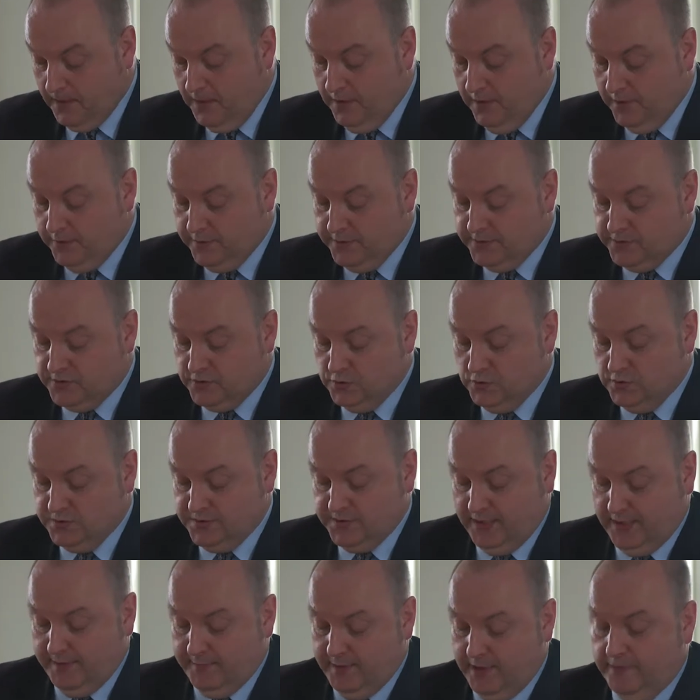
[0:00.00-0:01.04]
Only a short
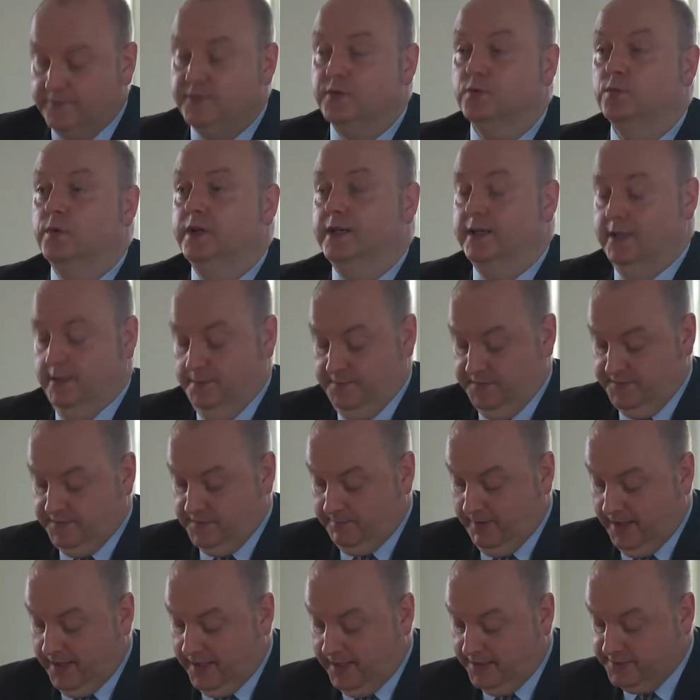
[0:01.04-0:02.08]
time after Whitlam's
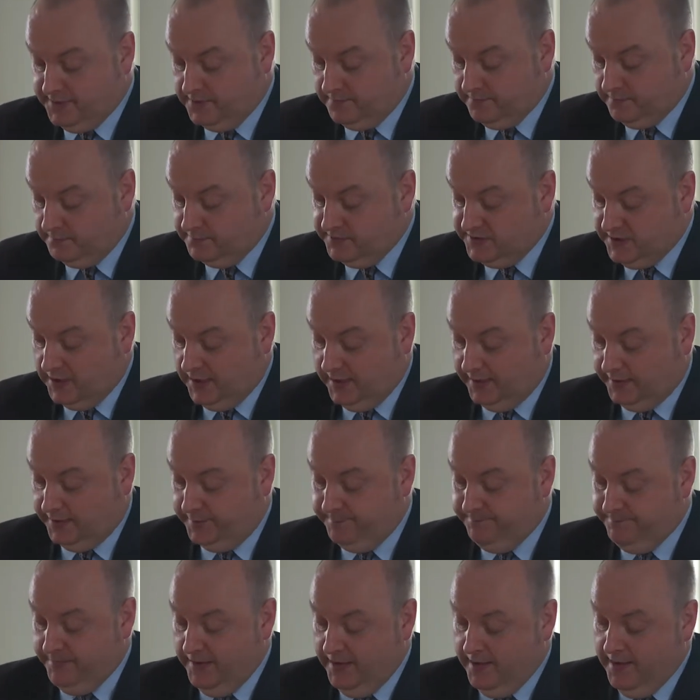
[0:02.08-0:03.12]
departure from
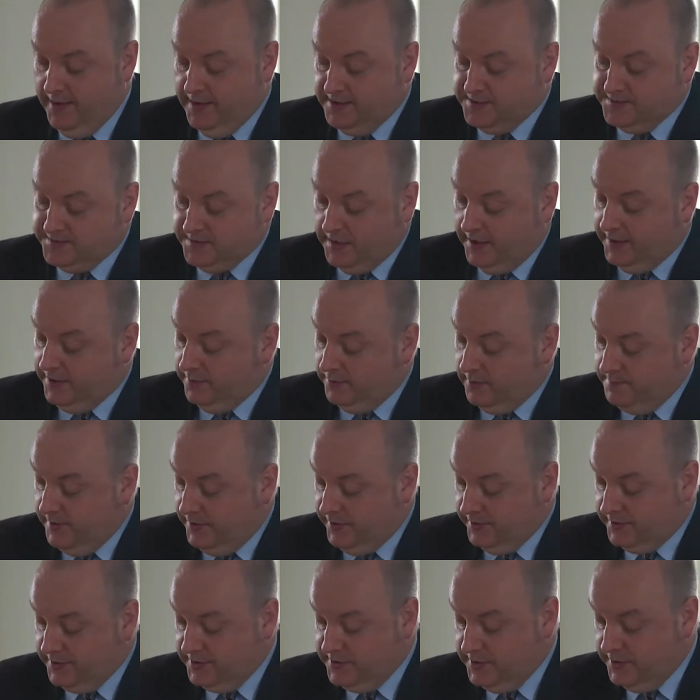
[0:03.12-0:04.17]
China,
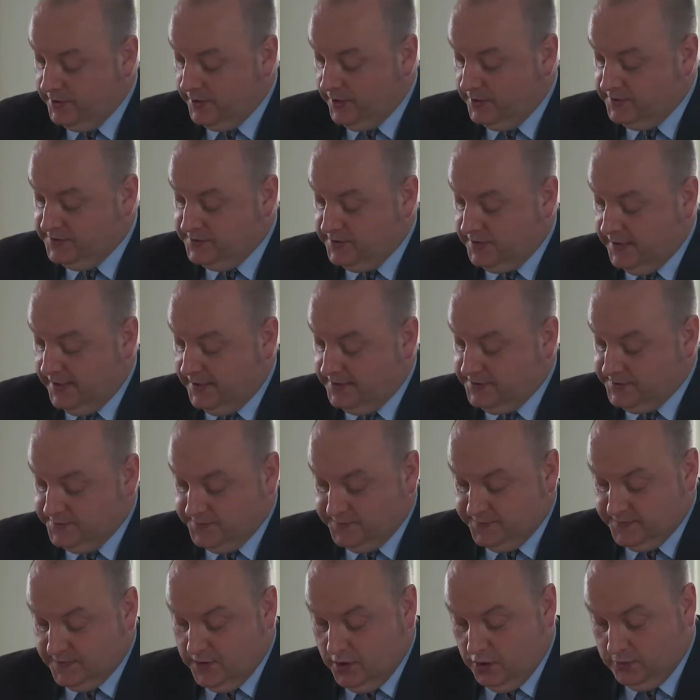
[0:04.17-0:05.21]
Sino-American
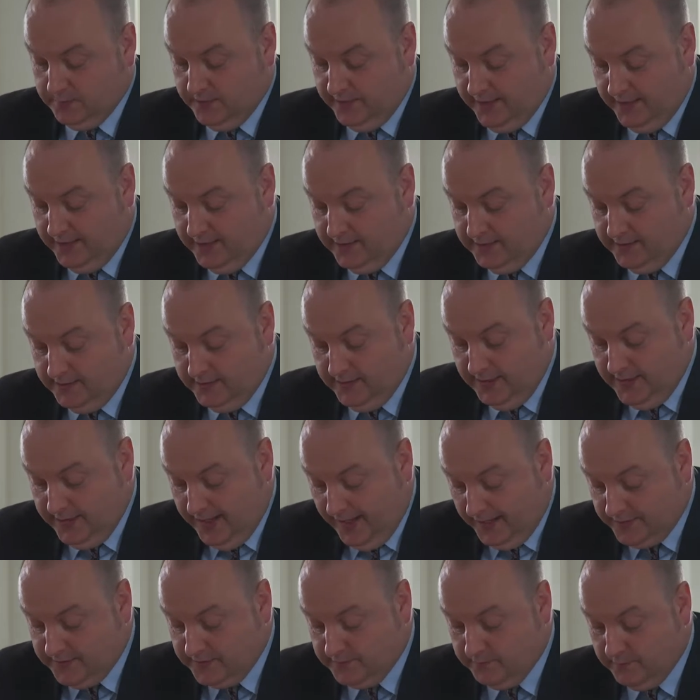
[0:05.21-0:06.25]
negotiations culminated in the
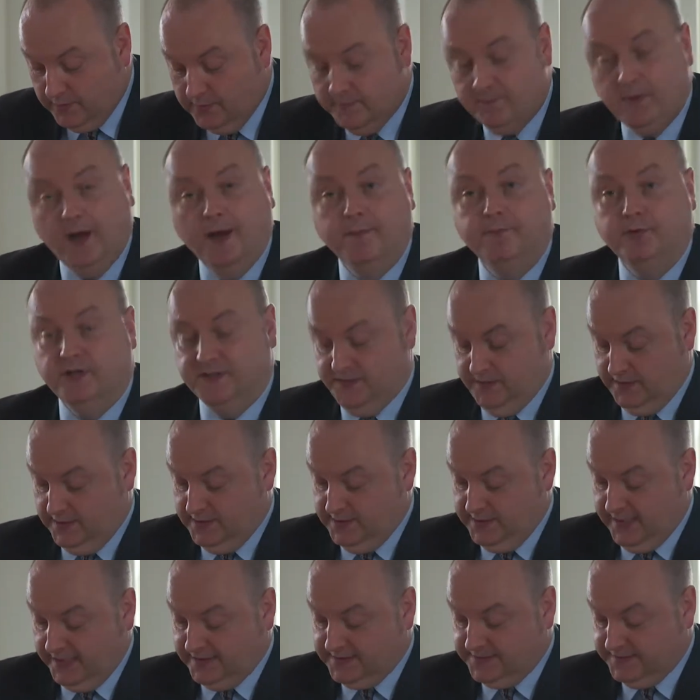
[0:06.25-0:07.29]
announcement by
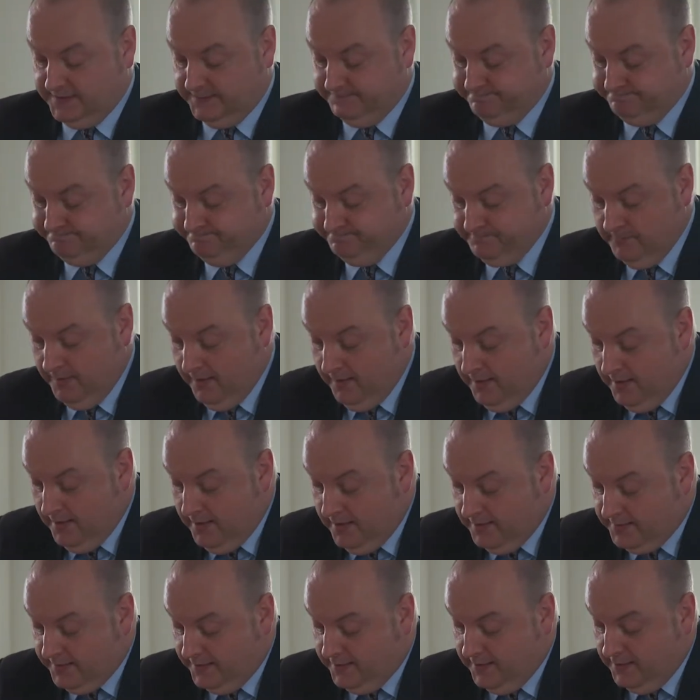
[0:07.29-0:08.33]
President Nixon
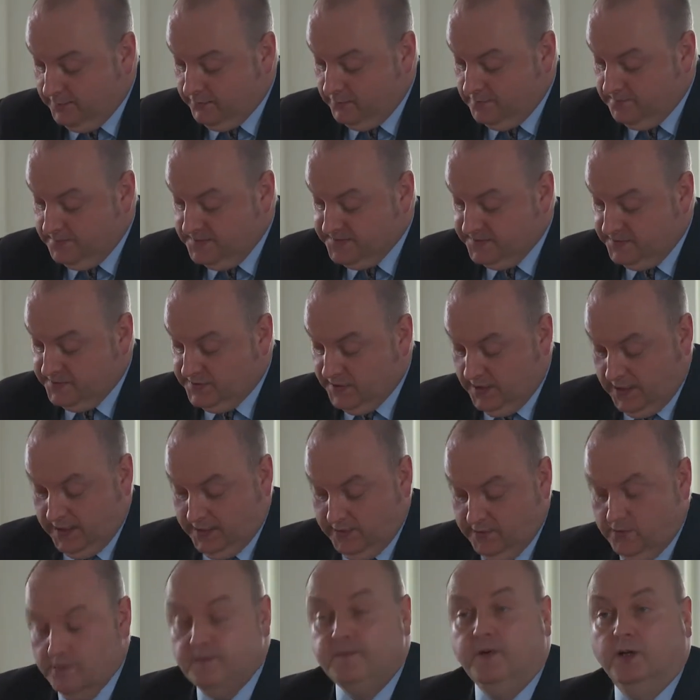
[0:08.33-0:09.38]
that he would visit
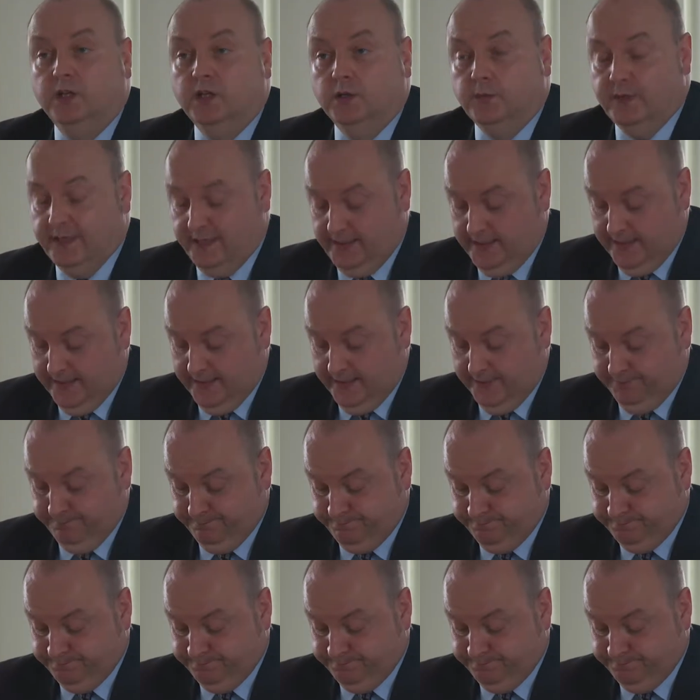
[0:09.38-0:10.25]
China the following year.